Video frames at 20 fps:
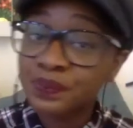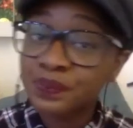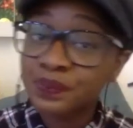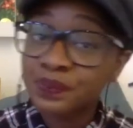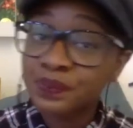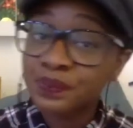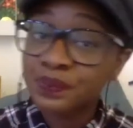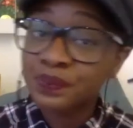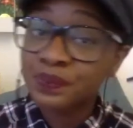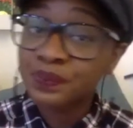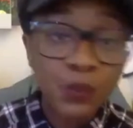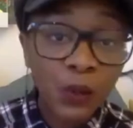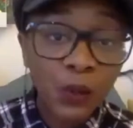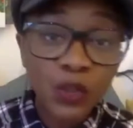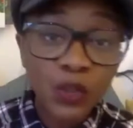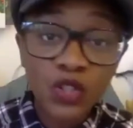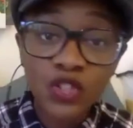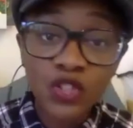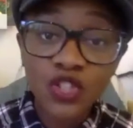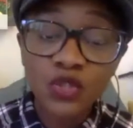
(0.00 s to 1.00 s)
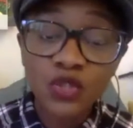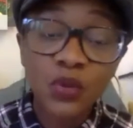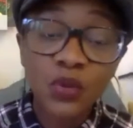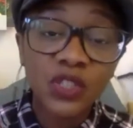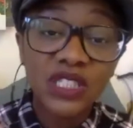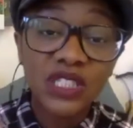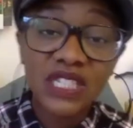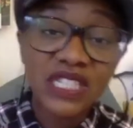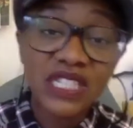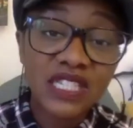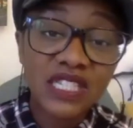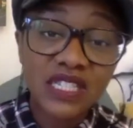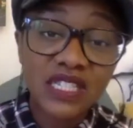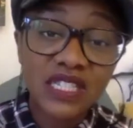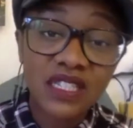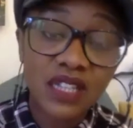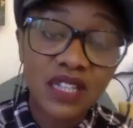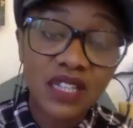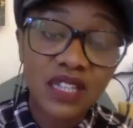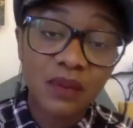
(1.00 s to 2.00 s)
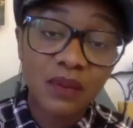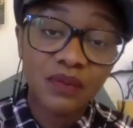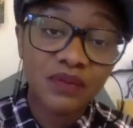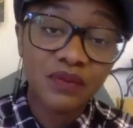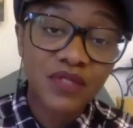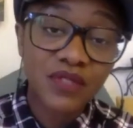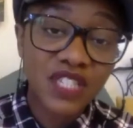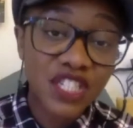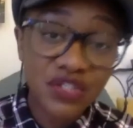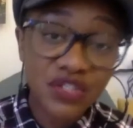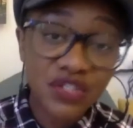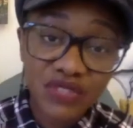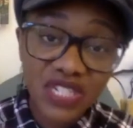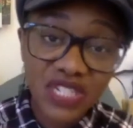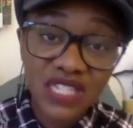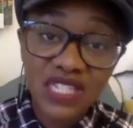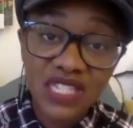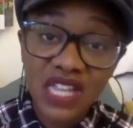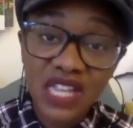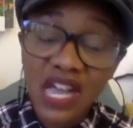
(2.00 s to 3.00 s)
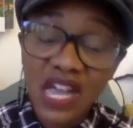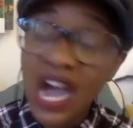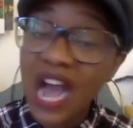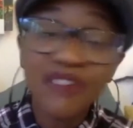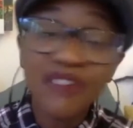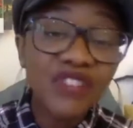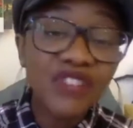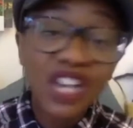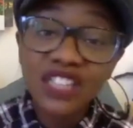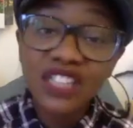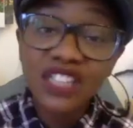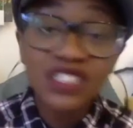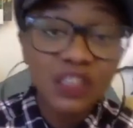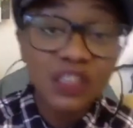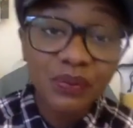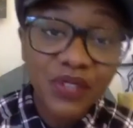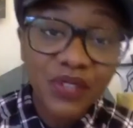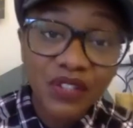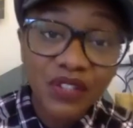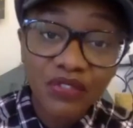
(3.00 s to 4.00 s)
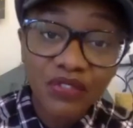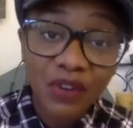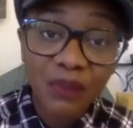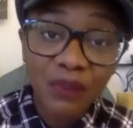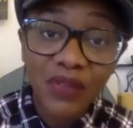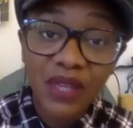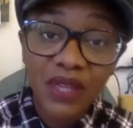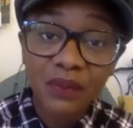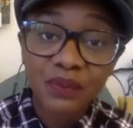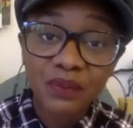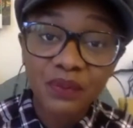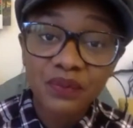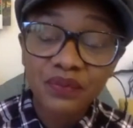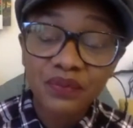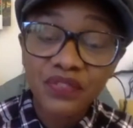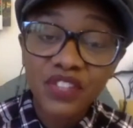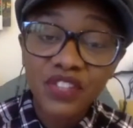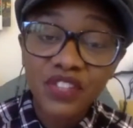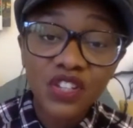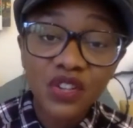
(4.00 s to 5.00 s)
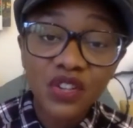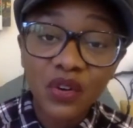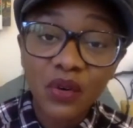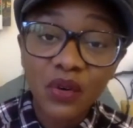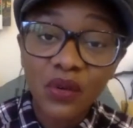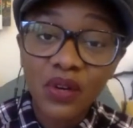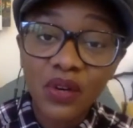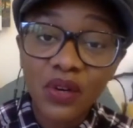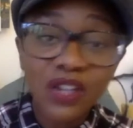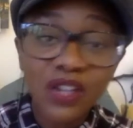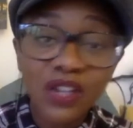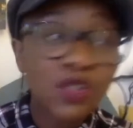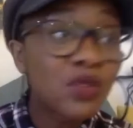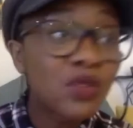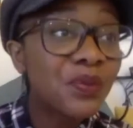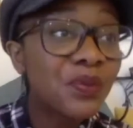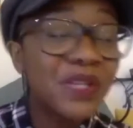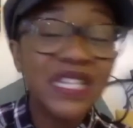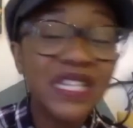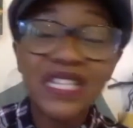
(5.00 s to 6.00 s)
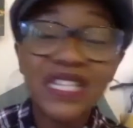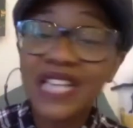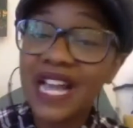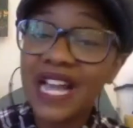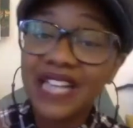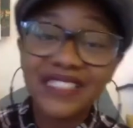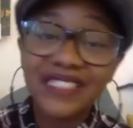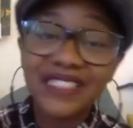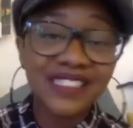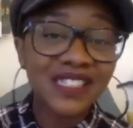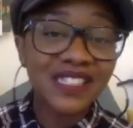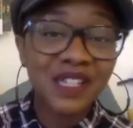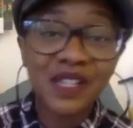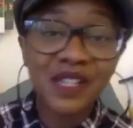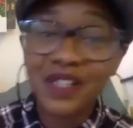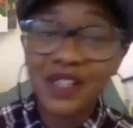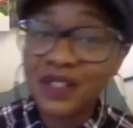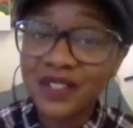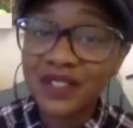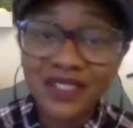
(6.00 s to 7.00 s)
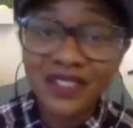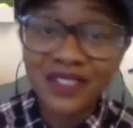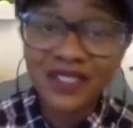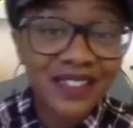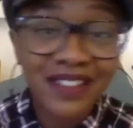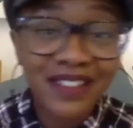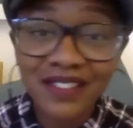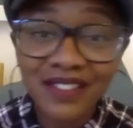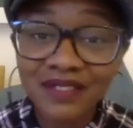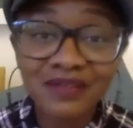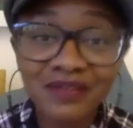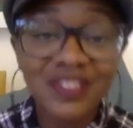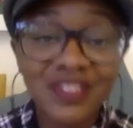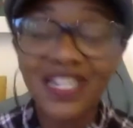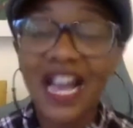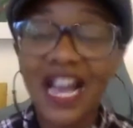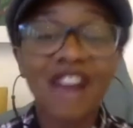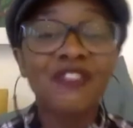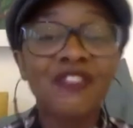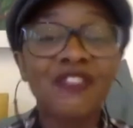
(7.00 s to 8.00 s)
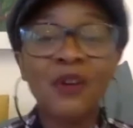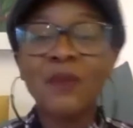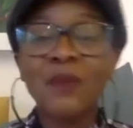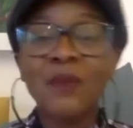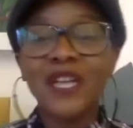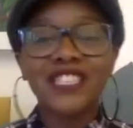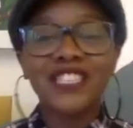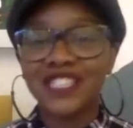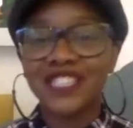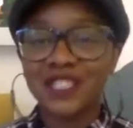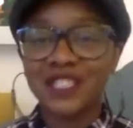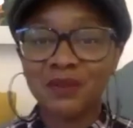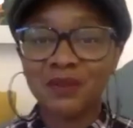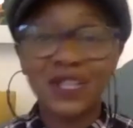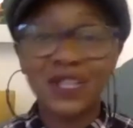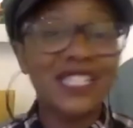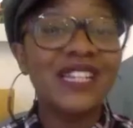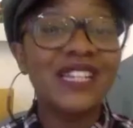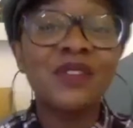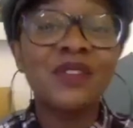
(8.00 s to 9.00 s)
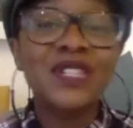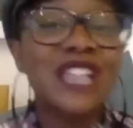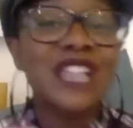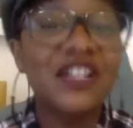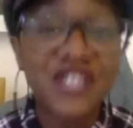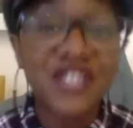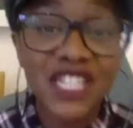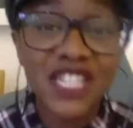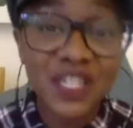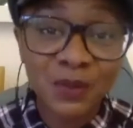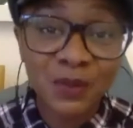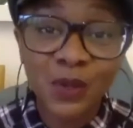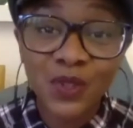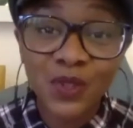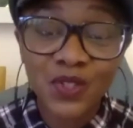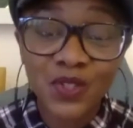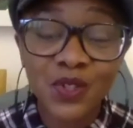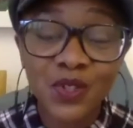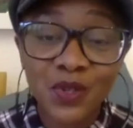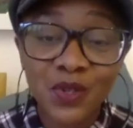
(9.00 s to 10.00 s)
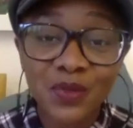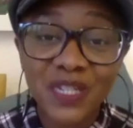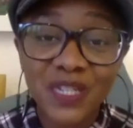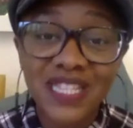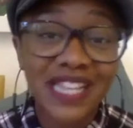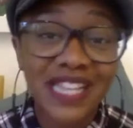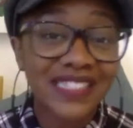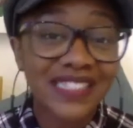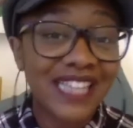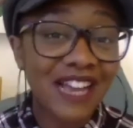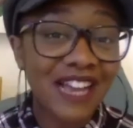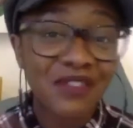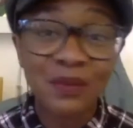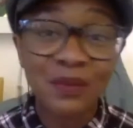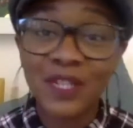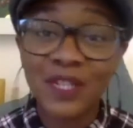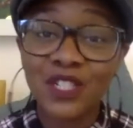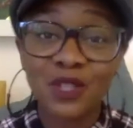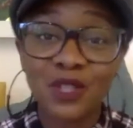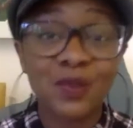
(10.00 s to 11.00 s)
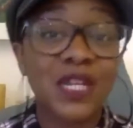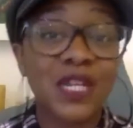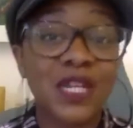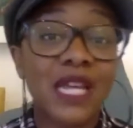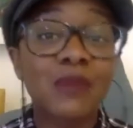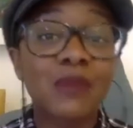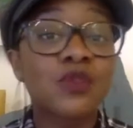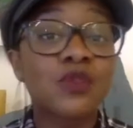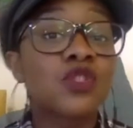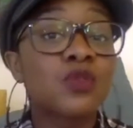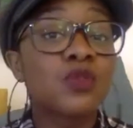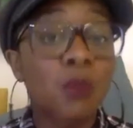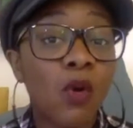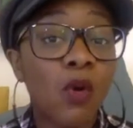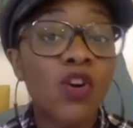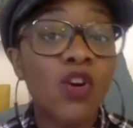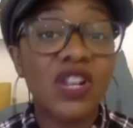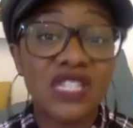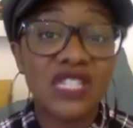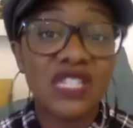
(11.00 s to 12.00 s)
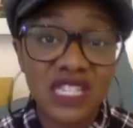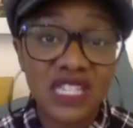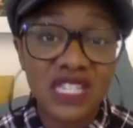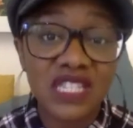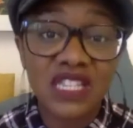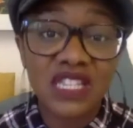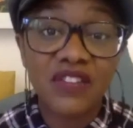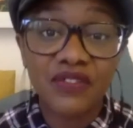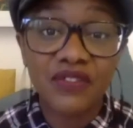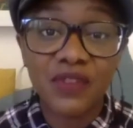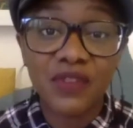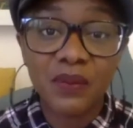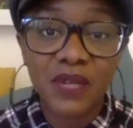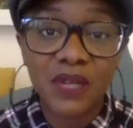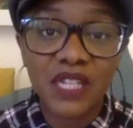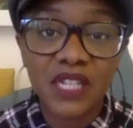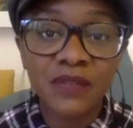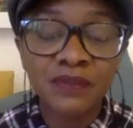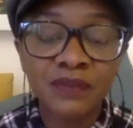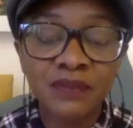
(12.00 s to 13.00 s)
spoken to on this series, I've learned something from them, Kumi and the affirmations, man. It was after I spoke to Kumi that the affirmations became more consistent for me,